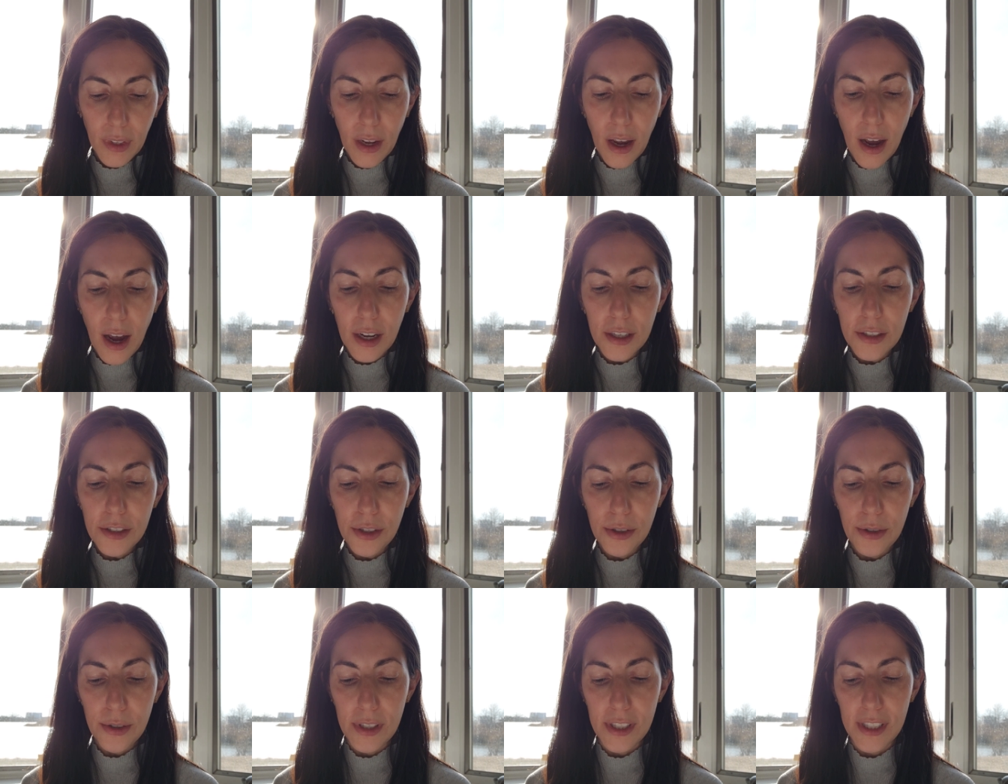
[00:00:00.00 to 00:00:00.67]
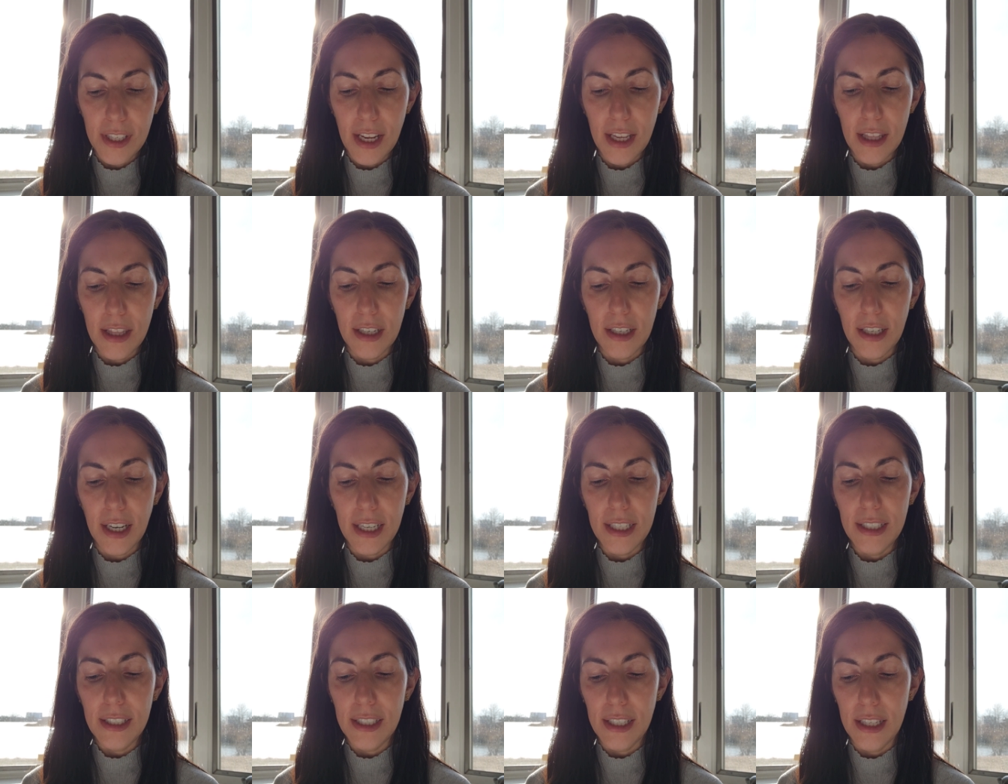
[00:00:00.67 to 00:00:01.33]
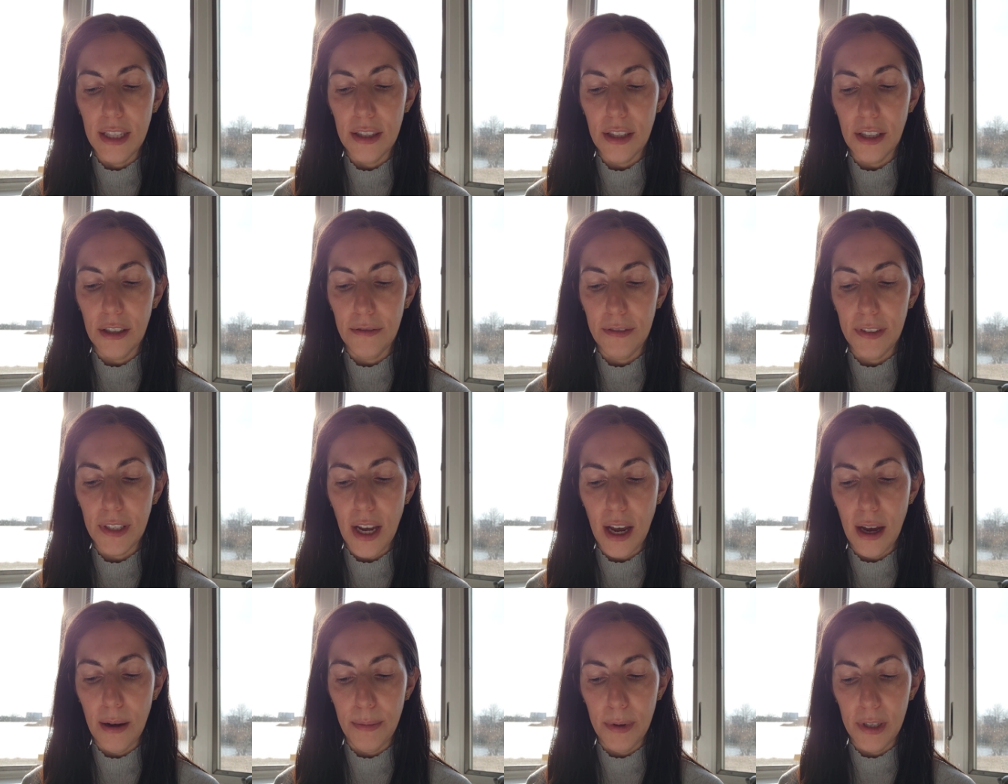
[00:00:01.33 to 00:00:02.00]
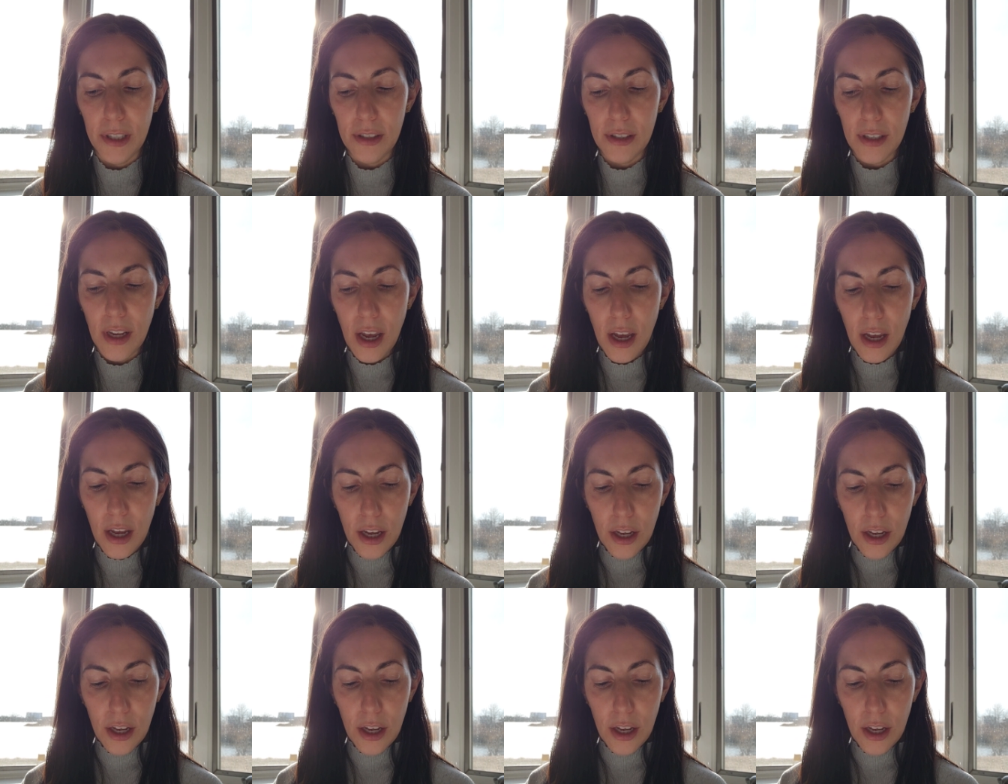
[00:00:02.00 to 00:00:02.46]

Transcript: On Tuesday, the 19th of Tammuz,